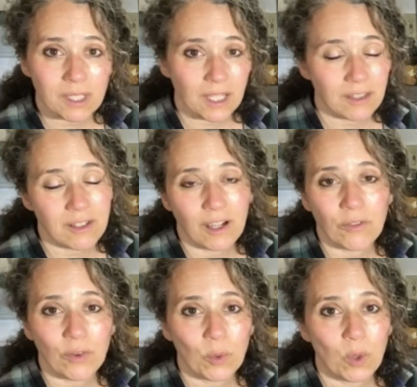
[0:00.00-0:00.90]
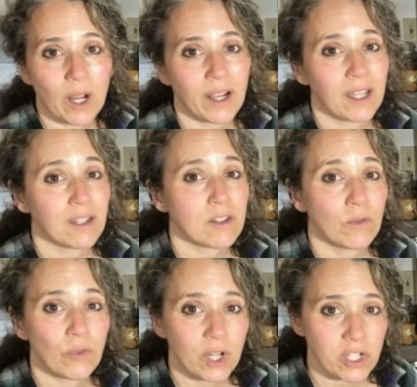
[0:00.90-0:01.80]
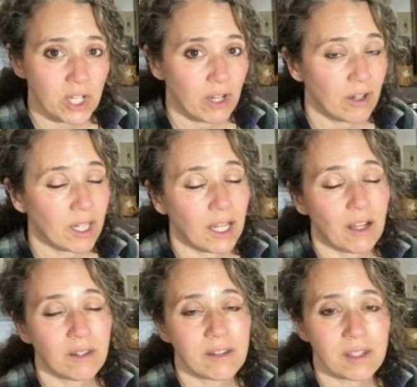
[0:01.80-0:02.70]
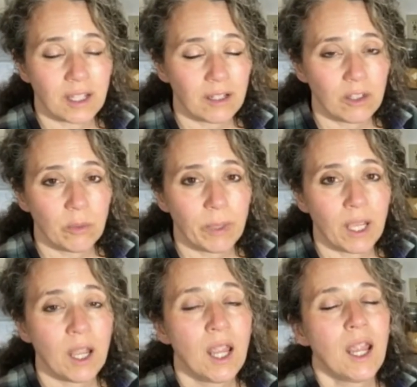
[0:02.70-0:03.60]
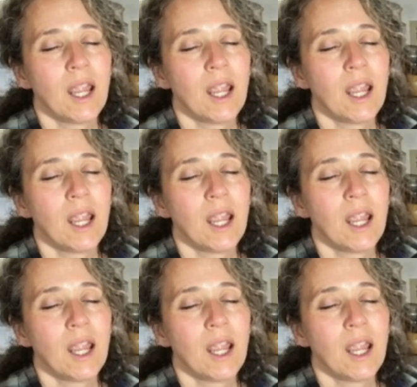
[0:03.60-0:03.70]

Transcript: take the dog for a walk, get some fresh air, get out in the sun a little bit,